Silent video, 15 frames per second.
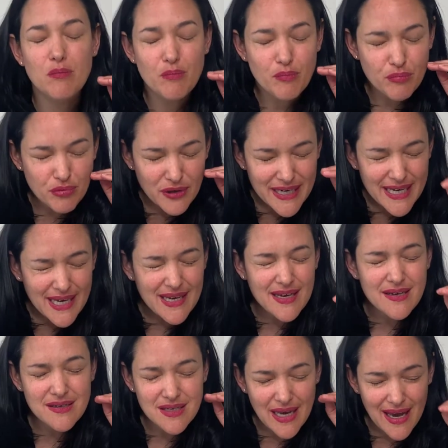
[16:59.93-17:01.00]

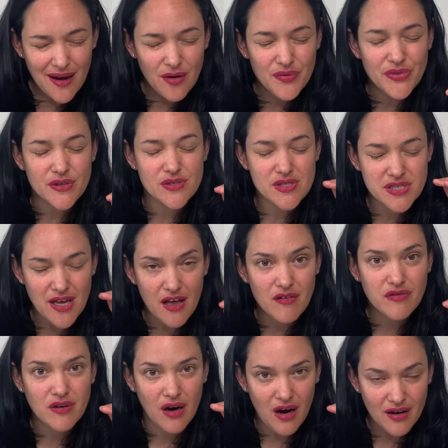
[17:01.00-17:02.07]
breaking down their
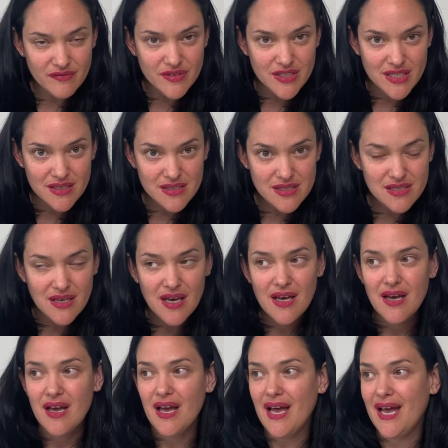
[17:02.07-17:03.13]
self-confidence
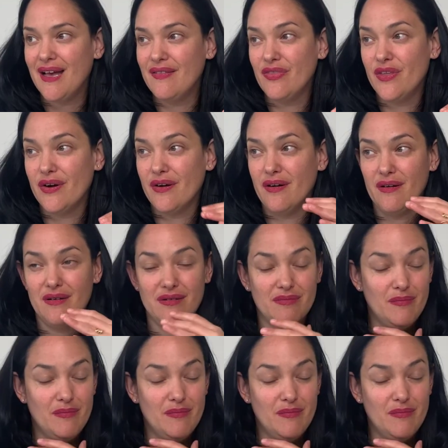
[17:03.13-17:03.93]
and their